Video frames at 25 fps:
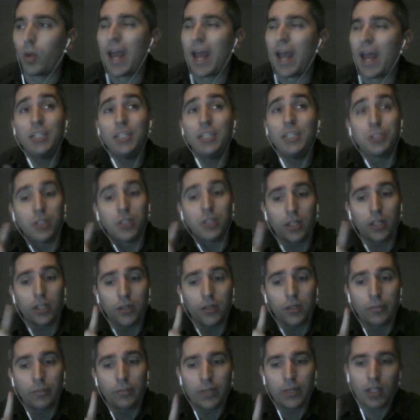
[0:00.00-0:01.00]

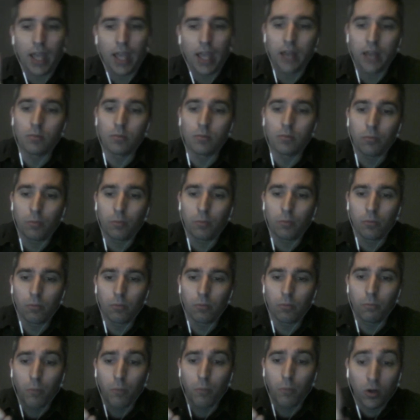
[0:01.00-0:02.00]
actually had
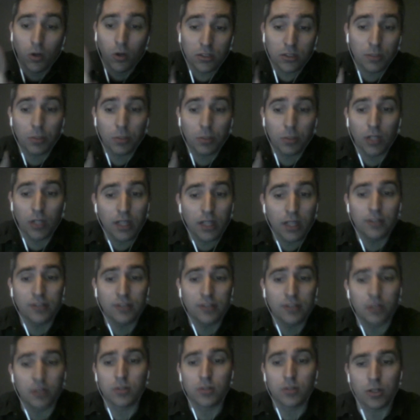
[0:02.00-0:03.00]
multiple end
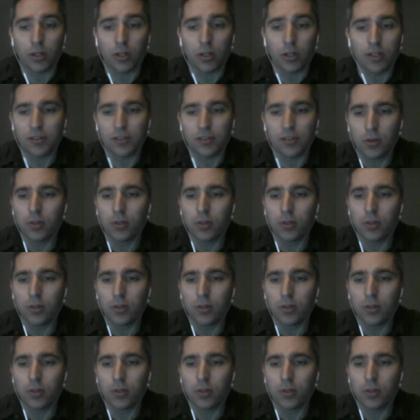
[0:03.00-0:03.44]
zone targets.